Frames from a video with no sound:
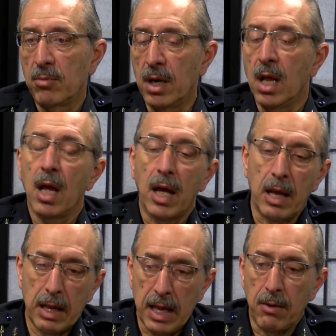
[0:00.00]
But
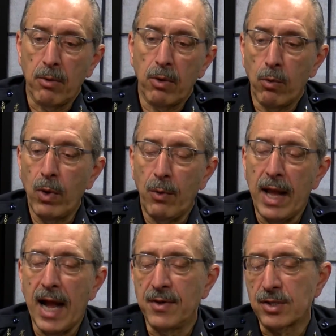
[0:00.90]
again, we
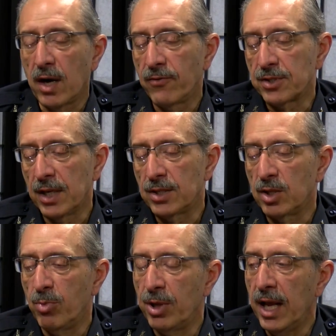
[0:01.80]
had this
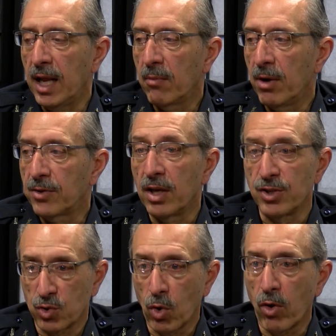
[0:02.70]
conversation in the beginning about the
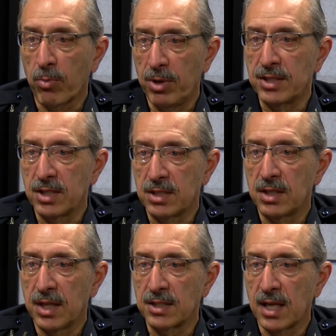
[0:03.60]
historic pieces
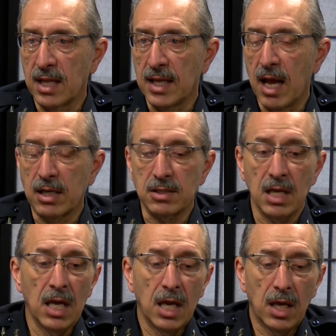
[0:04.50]
and things like that, because
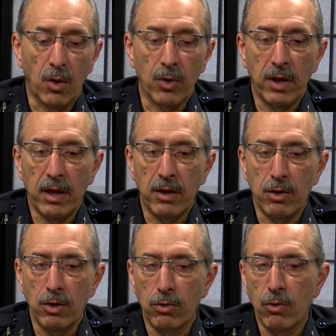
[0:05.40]

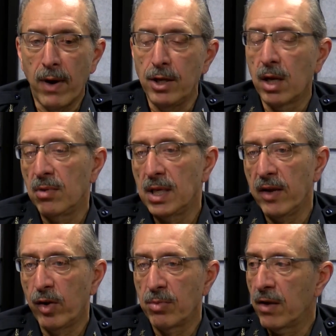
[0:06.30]
you're right. You're going to be
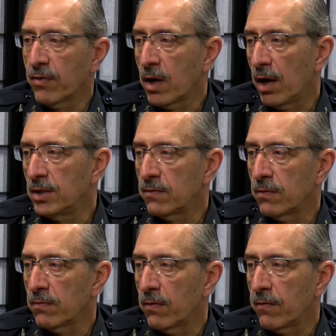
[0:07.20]
giving them gift cards
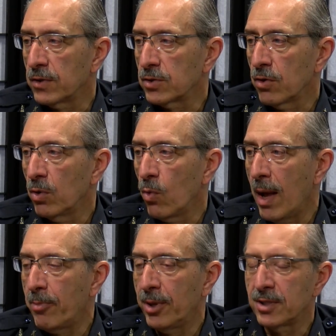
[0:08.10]
for certain
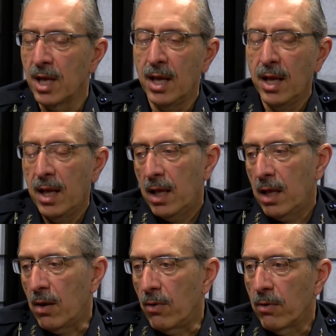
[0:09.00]
weapons.
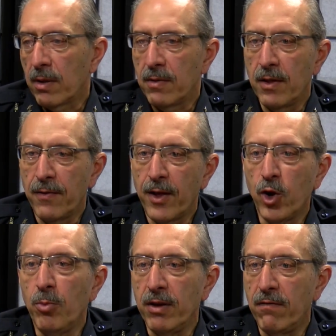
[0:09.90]
They
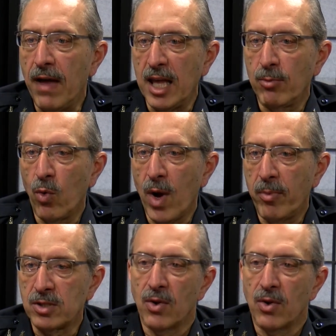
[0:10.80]
could be a valuable weapon.